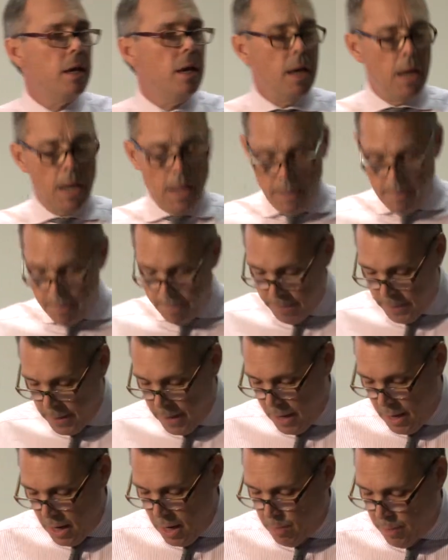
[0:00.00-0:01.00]

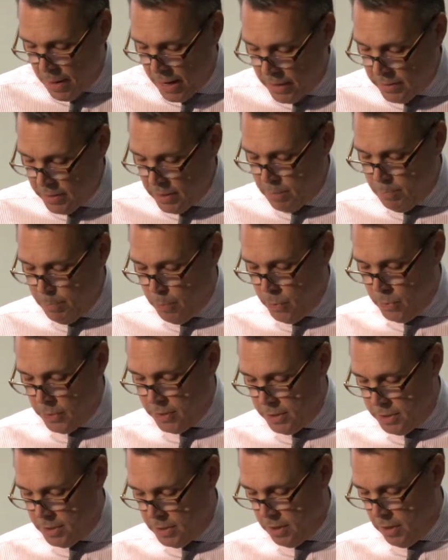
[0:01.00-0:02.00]
about the
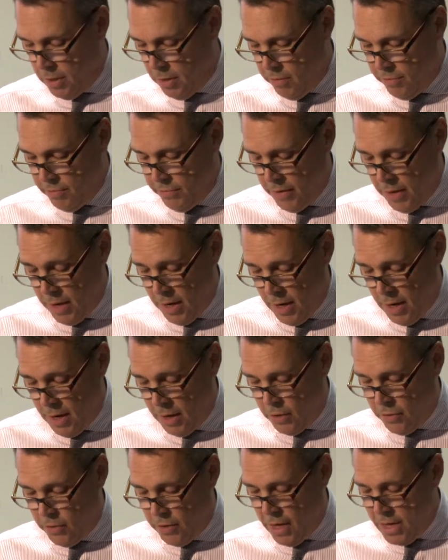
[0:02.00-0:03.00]
importance of
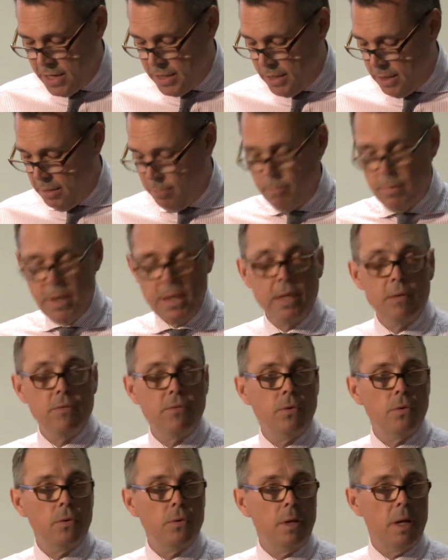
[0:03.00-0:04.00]
creating
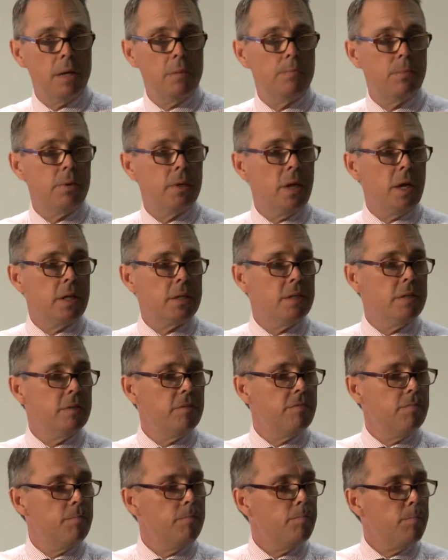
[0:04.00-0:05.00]
meaningful and
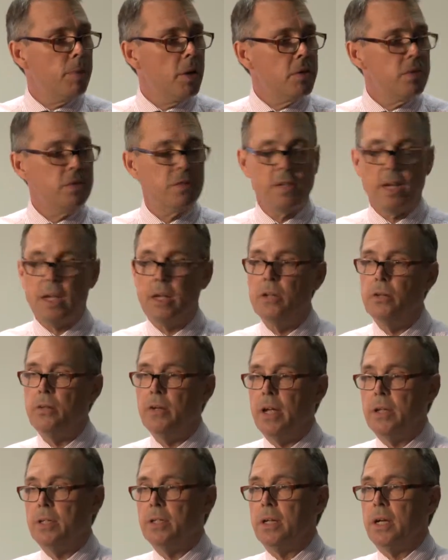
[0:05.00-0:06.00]
productive
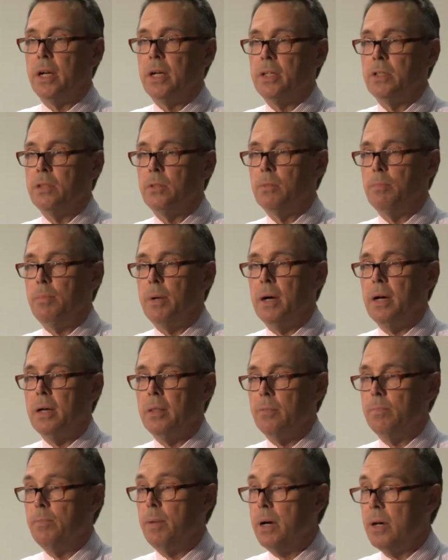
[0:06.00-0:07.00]
post-secondary educational
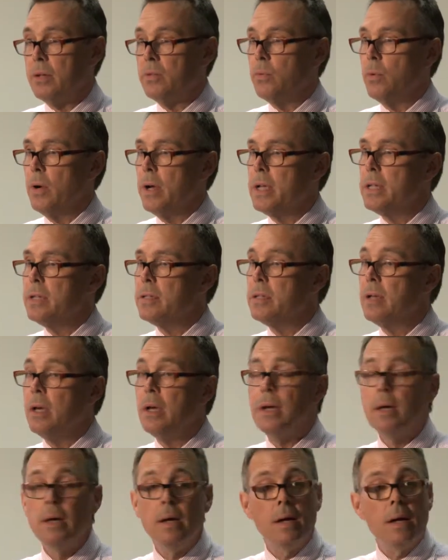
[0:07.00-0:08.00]
pathways
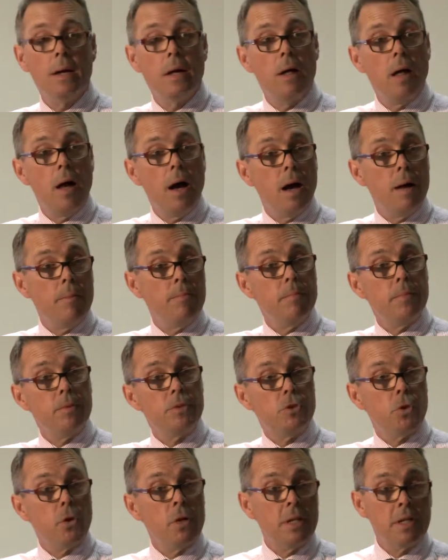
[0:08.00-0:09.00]

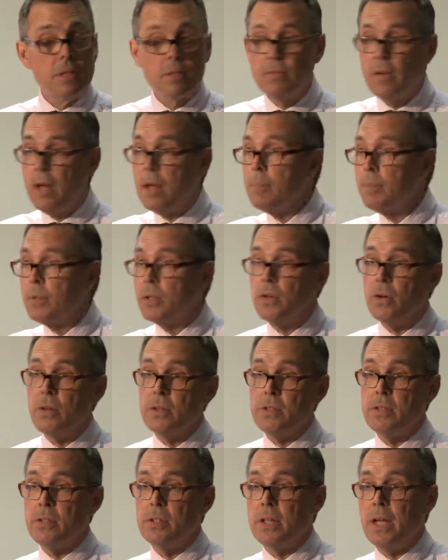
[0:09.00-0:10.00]
jointly developed
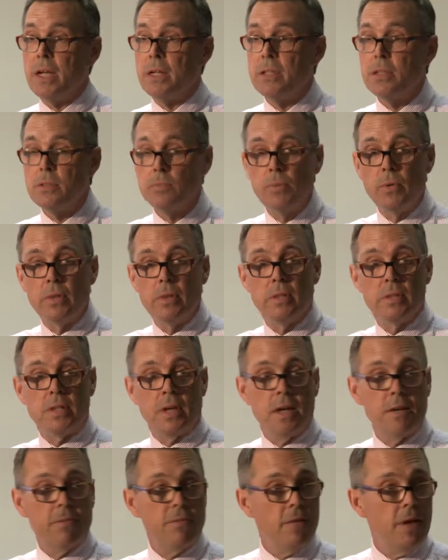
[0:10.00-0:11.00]
across the sectors with the
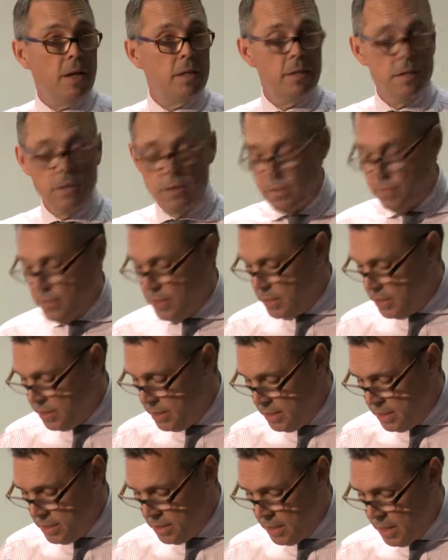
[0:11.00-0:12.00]
TAFE and the
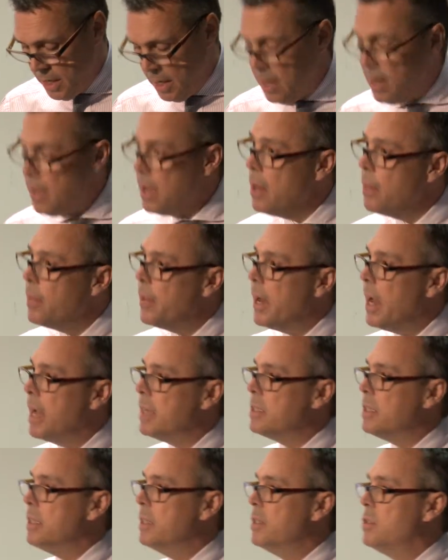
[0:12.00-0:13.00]
universities that
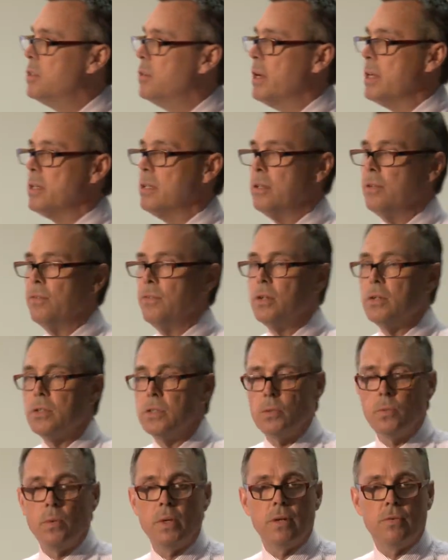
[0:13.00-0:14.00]
actually address the
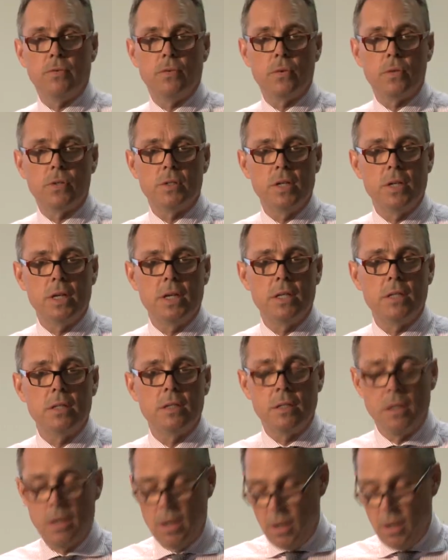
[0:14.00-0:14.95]
future workforce needs